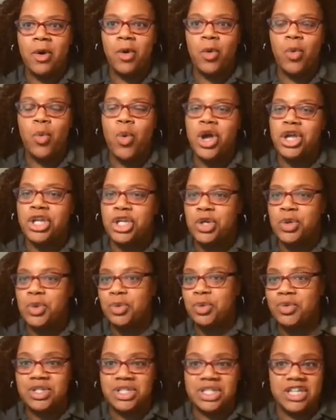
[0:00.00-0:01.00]
what you
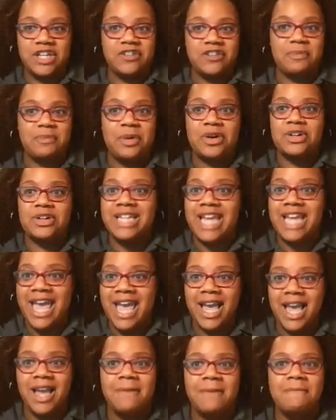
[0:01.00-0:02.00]
receive per
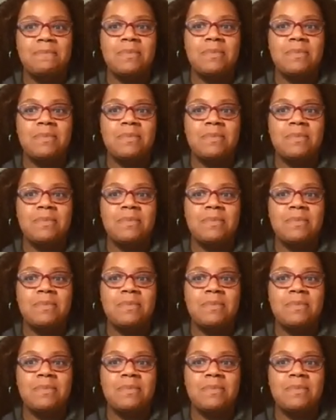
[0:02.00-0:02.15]
day,